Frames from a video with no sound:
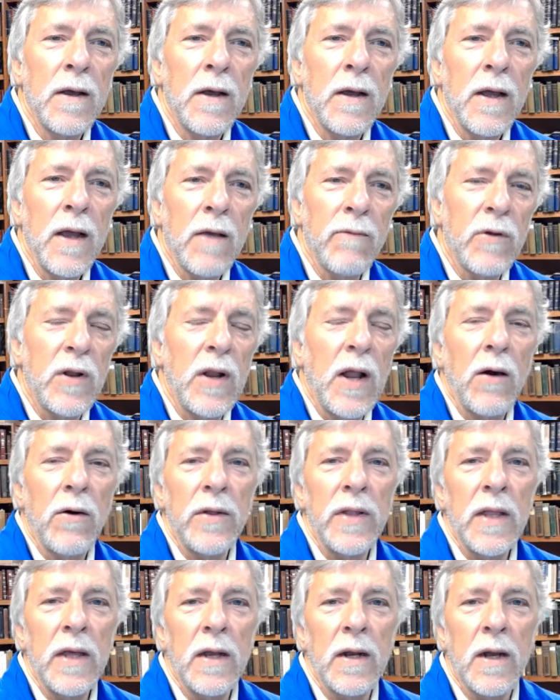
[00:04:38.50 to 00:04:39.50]
Every now
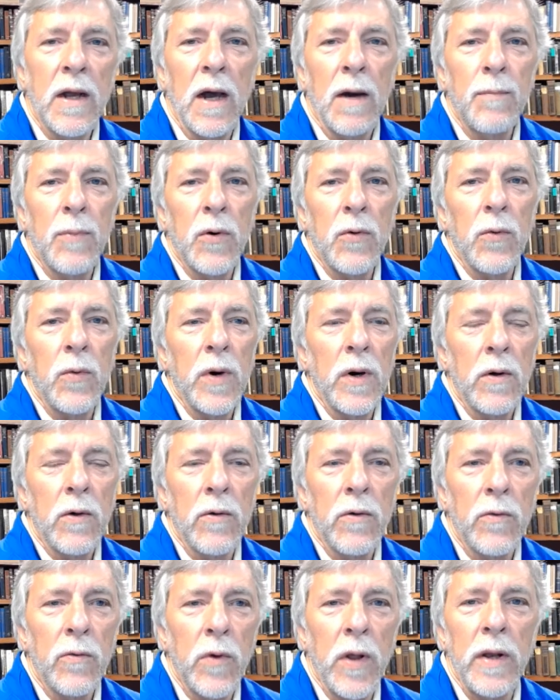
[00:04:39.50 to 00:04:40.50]
and then, a couple
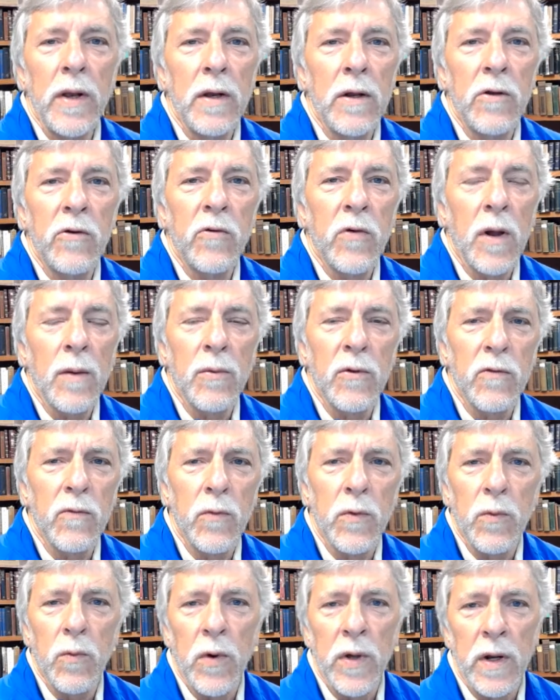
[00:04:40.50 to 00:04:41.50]
will run into troubles
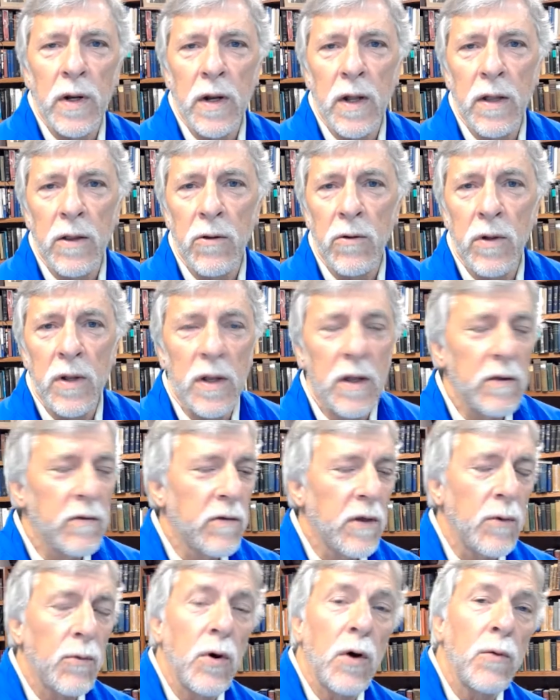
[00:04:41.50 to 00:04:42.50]
with one another and they
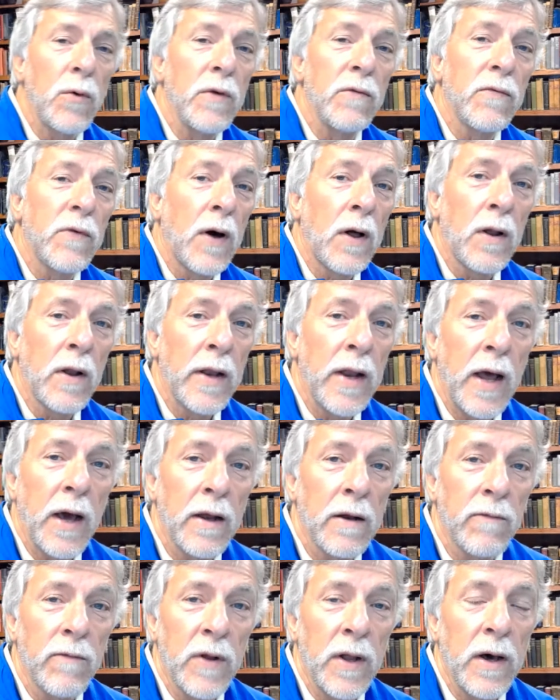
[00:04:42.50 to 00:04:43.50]
say, well, we've fallen
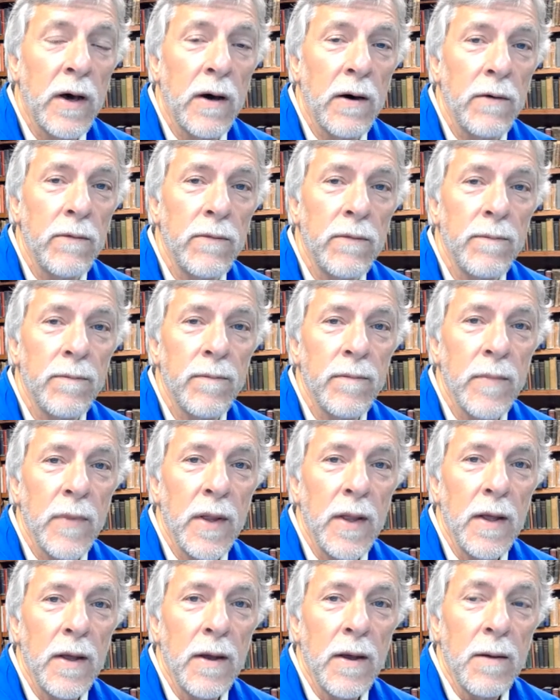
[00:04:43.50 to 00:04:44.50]
out of love.
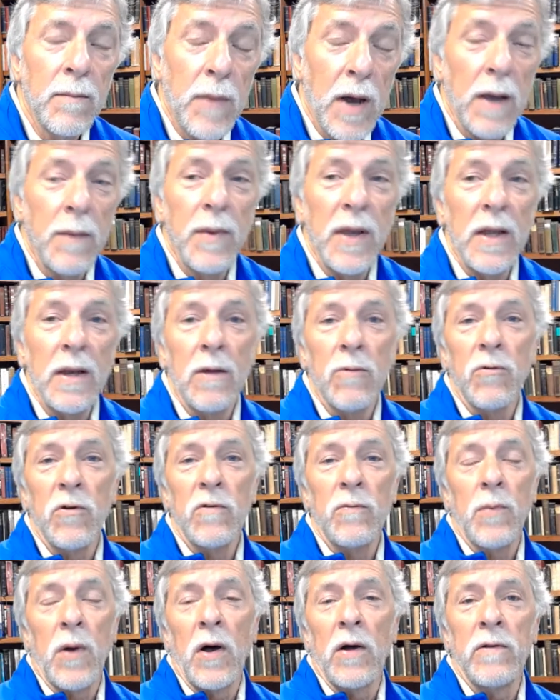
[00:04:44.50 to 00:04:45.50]
My immediate
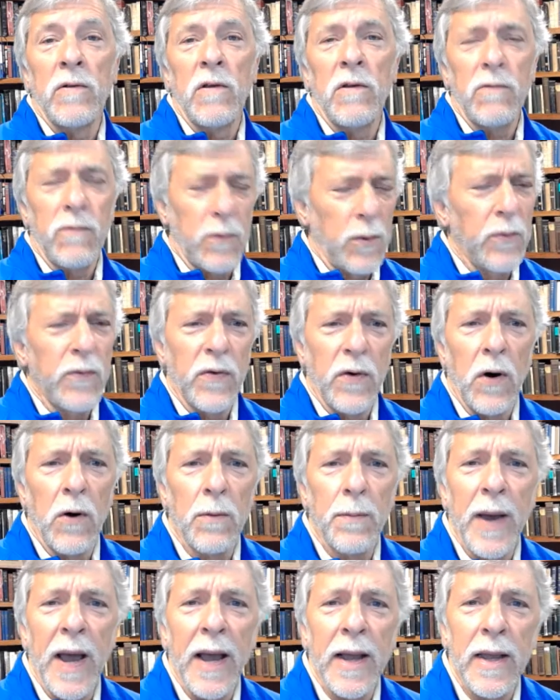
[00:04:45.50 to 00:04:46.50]
response is, we'll fall
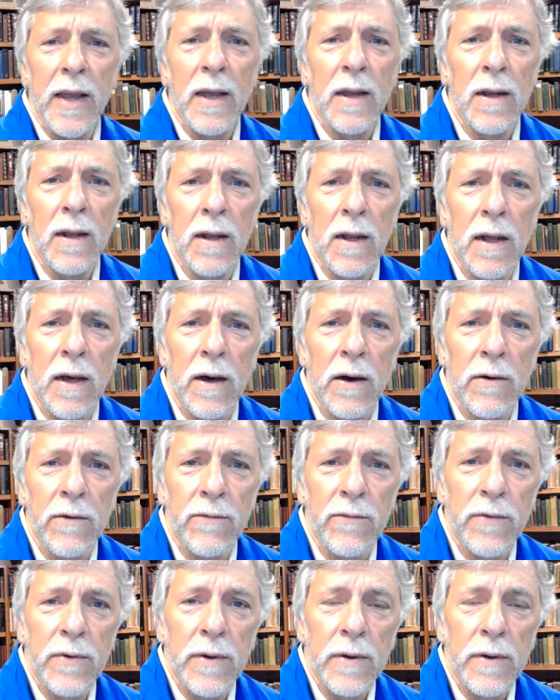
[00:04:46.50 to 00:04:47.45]
back into love.